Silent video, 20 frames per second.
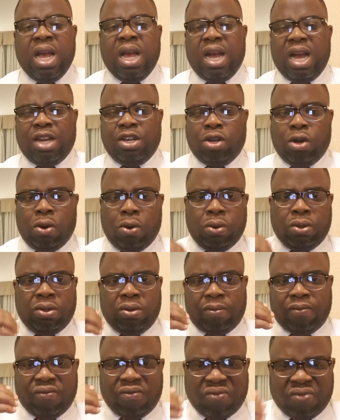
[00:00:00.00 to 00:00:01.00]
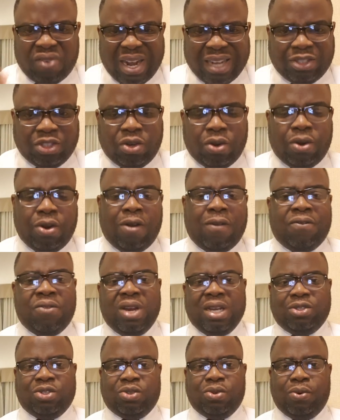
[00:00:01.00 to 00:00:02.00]
and your own version of
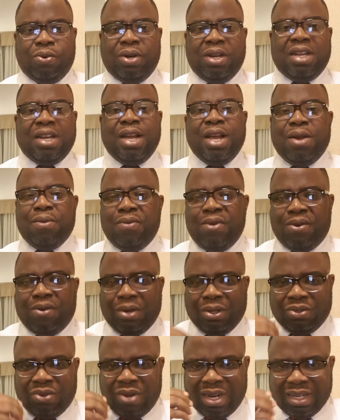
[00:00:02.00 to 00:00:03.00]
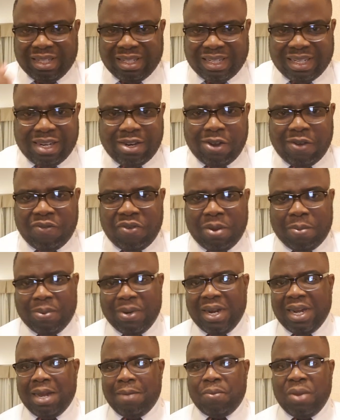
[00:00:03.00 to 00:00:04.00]
that story because you are a seed of
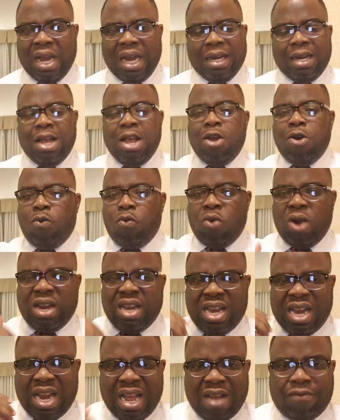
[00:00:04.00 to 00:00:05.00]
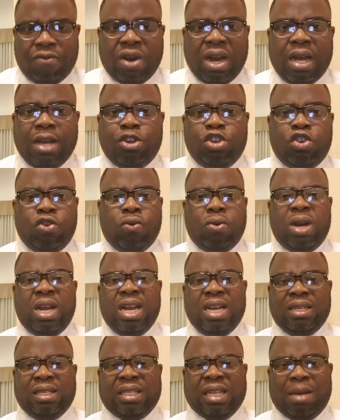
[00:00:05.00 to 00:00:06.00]
Abraham. And whenever you
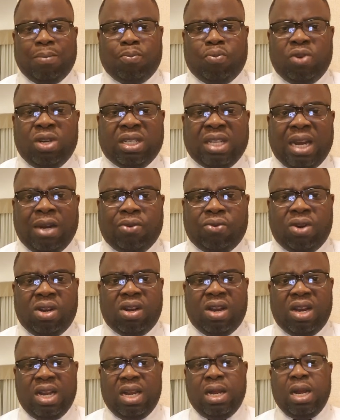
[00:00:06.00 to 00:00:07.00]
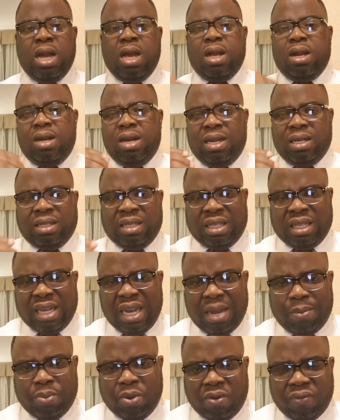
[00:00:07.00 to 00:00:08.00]
interpret accurately the
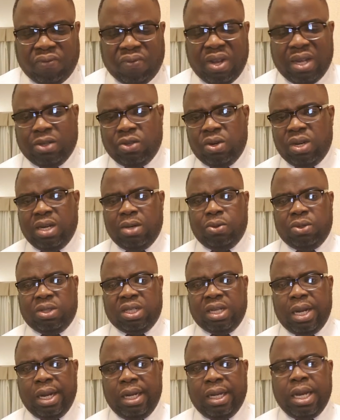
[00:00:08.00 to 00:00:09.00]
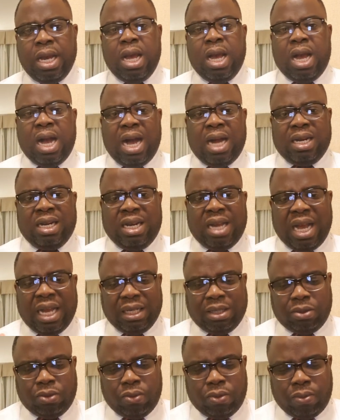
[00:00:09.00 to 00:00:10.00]
step of faith you need to take, and
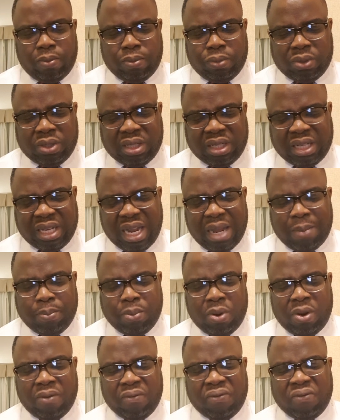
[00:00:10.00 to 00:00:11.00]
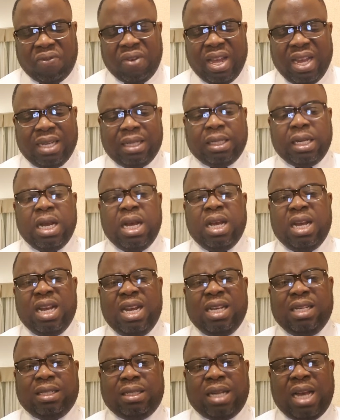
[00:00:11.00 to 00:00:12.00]
that step of faith
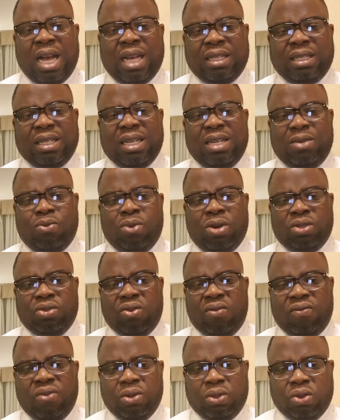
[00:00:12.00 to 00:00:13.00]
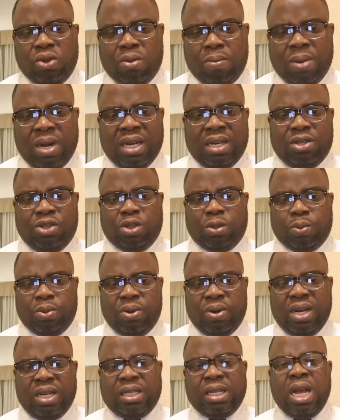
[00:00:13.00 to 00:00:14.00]
is as it was revealed to you by the
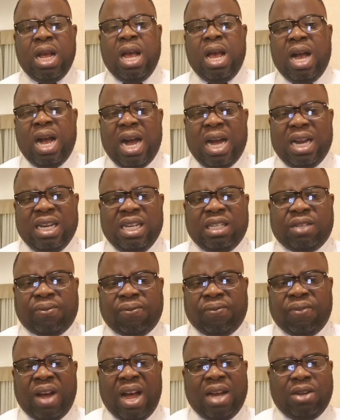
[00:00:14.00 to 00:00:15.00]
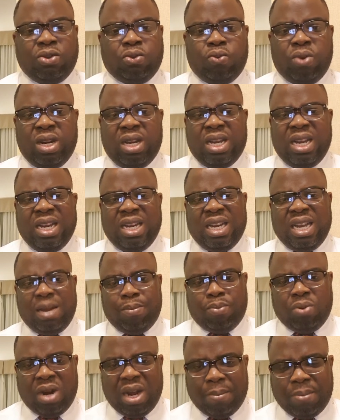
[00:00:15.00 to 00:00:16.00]
Spirit and is found within the
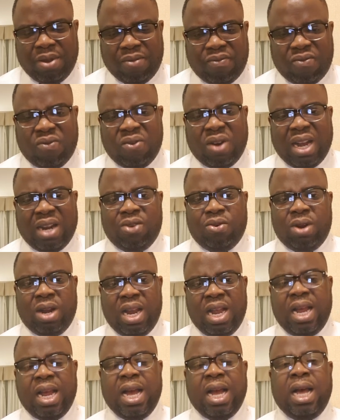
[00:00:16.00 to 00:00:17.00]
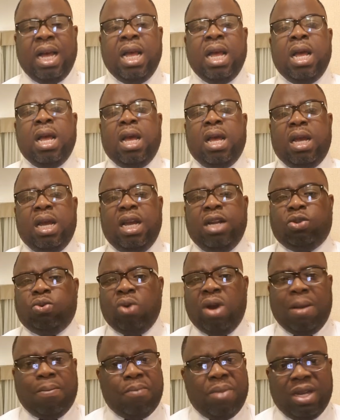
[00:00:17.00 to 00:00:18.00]
Abrahamic value layer, it
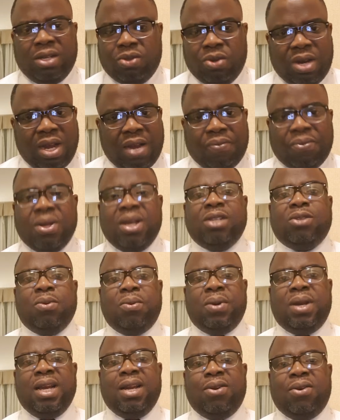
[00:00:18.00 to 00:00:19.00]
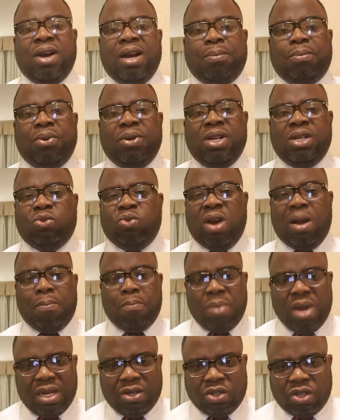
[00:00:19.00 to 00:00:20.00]
will amaze you that things will begin to happen. It will
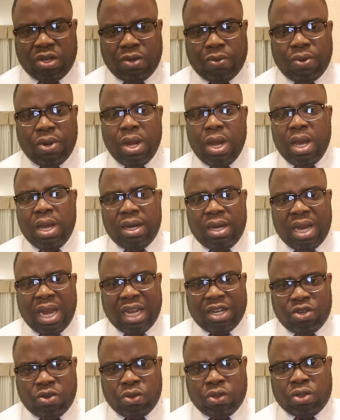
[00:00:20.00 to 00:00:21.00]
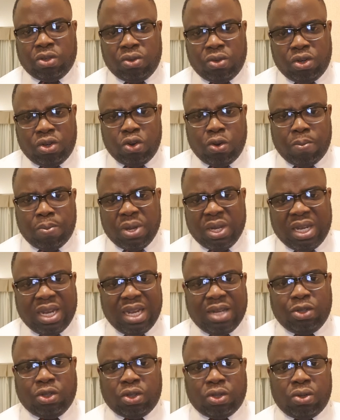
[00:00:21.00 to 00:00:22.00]
amaze you that you too, you
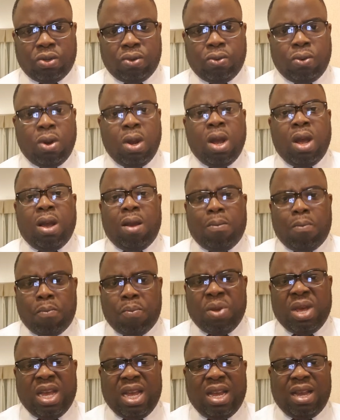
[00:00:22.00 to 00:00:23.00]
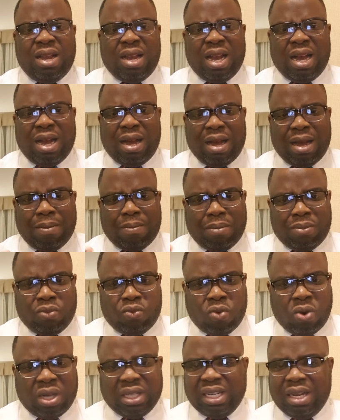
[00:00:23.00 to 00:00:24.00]
begin to be
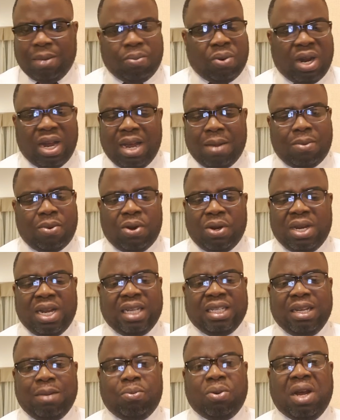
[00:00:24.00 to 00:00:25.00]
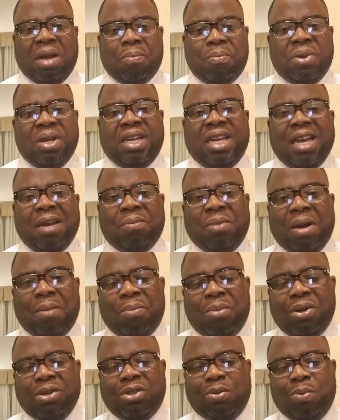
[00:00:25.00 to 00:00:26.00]
all that Abraham became and
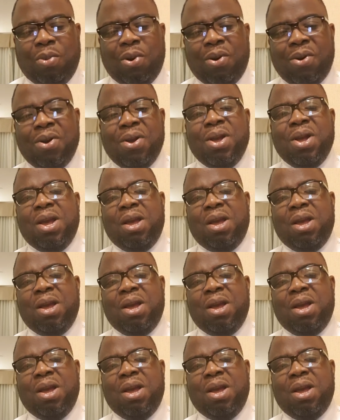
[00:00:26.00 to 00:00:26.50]
much more.